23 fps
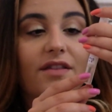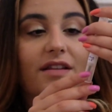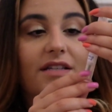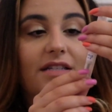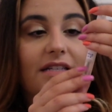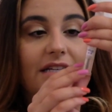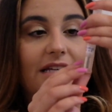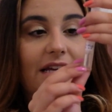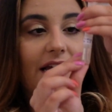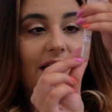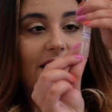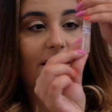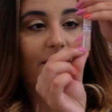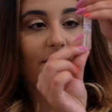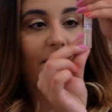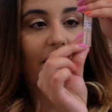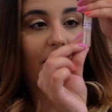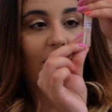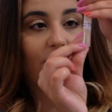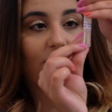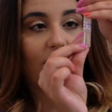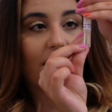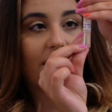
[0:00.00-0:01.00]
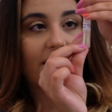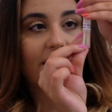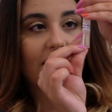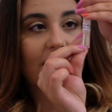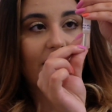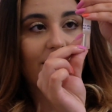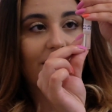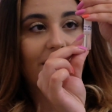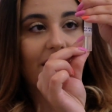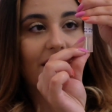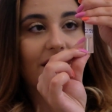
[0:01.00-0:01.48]
the decant. I'm like right
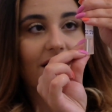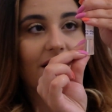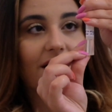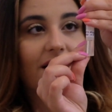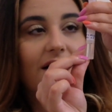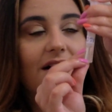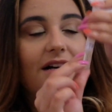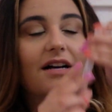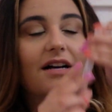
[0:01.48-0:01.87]
down here